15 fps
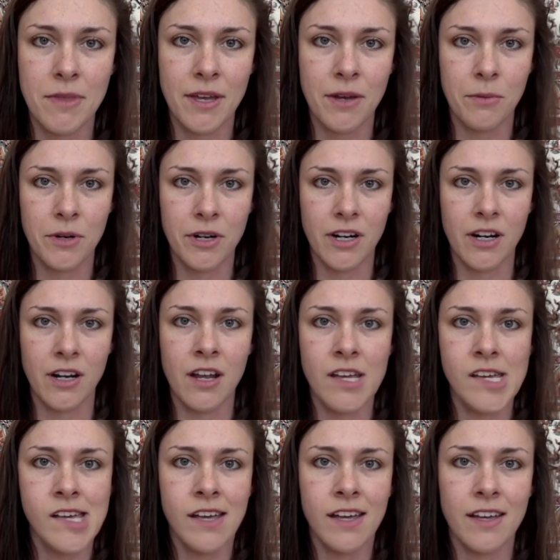They were
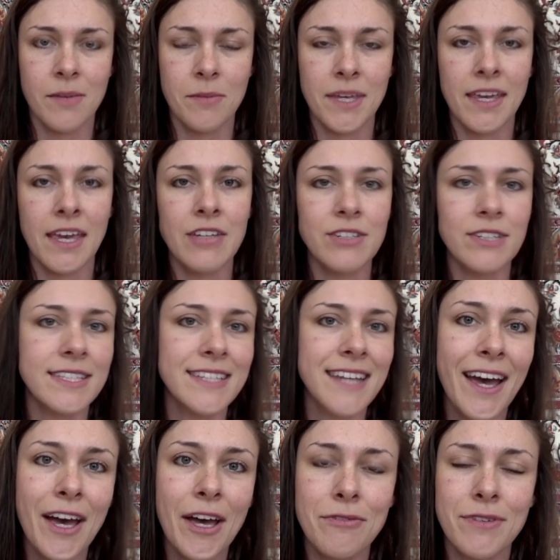engaging
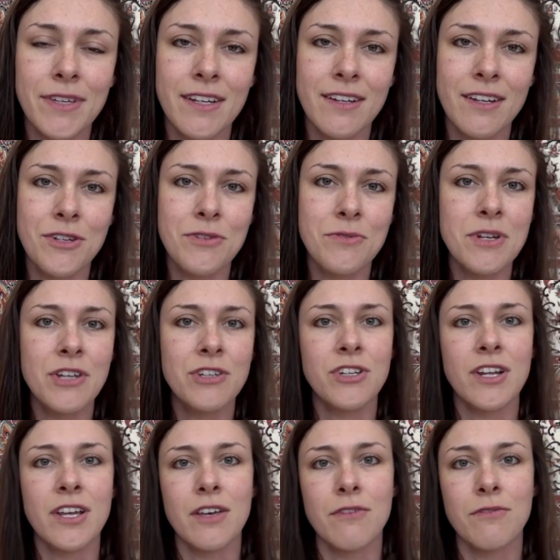staff in a new
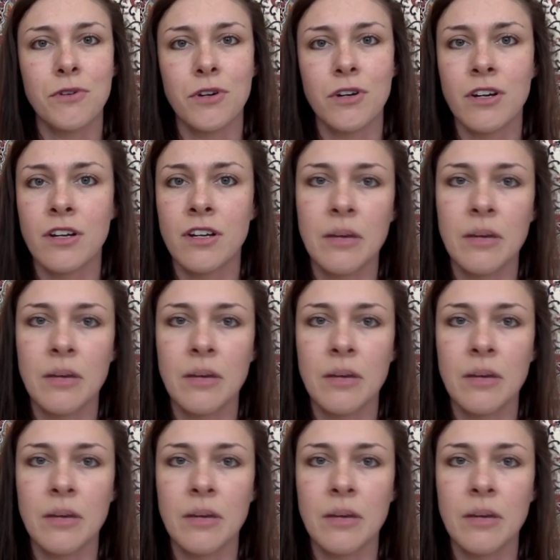initiative or